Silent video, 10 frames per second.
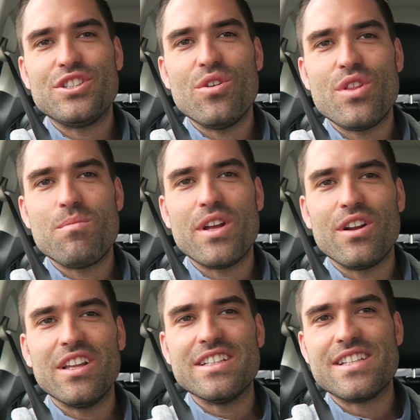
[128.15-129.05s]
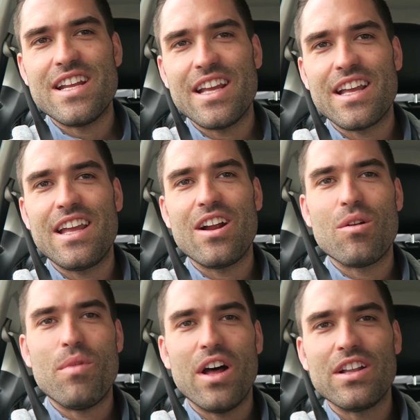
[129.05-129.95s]
show them that you're listening and
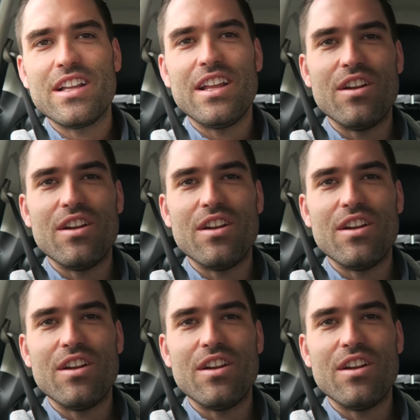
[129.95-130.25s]
care about